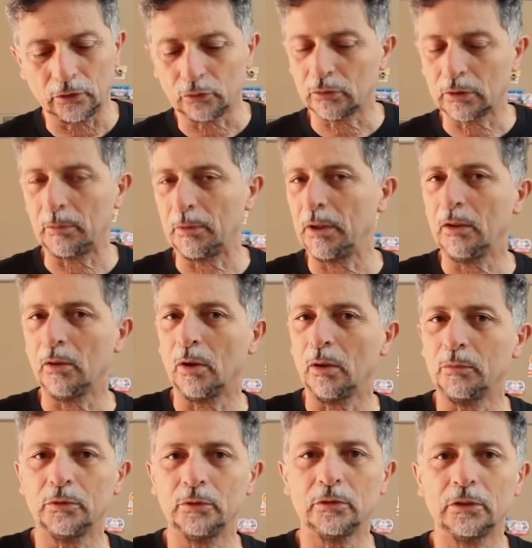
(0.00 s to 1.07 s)
It's not
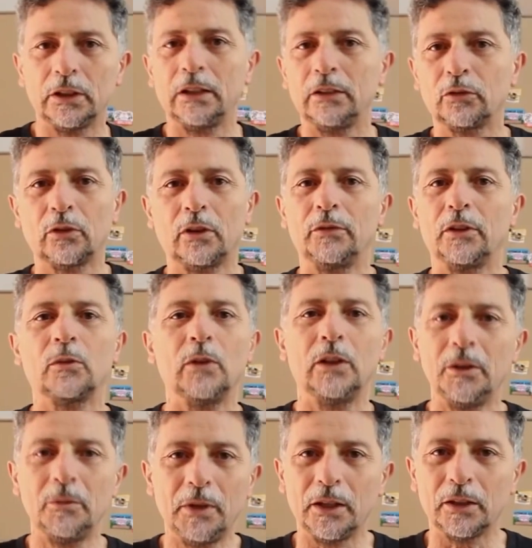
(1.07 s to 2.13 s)
only about food,
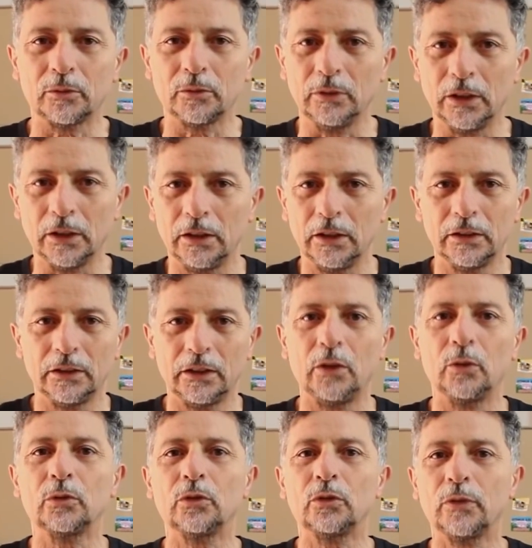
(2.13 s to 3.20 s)
there are obviously
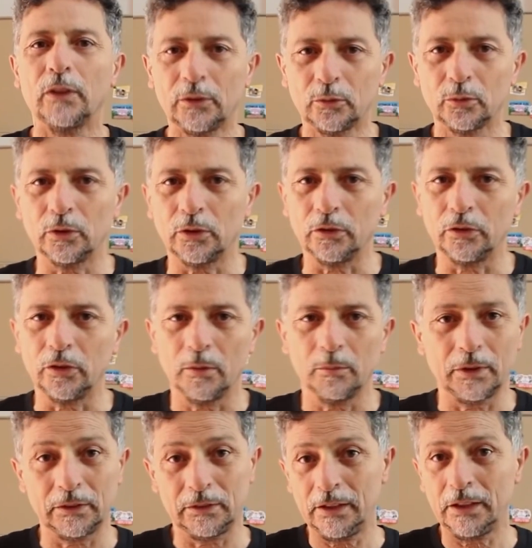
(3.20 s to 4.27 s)
other factors,
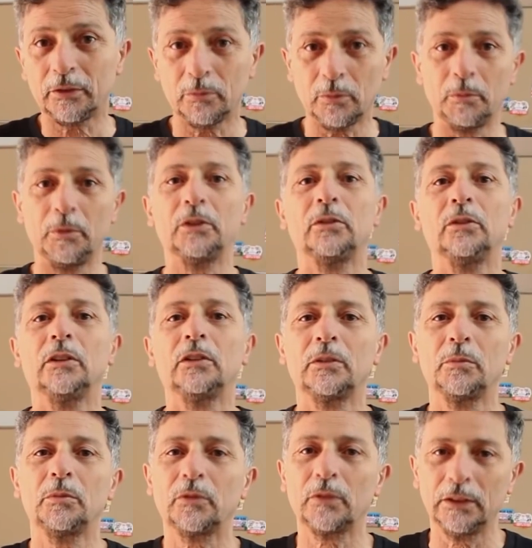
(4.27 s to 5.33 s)
but that's what we are
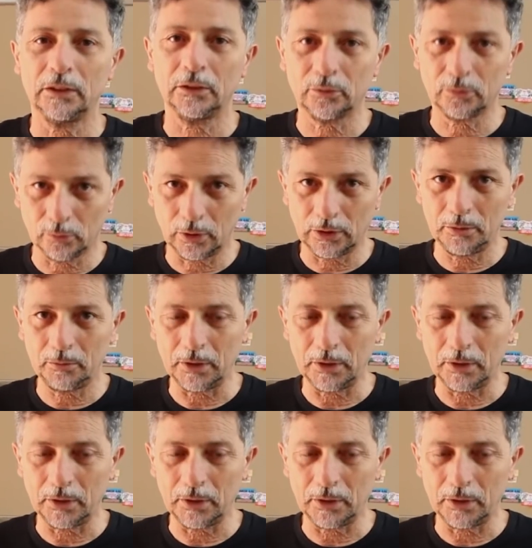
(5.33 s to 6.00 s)
talking about now.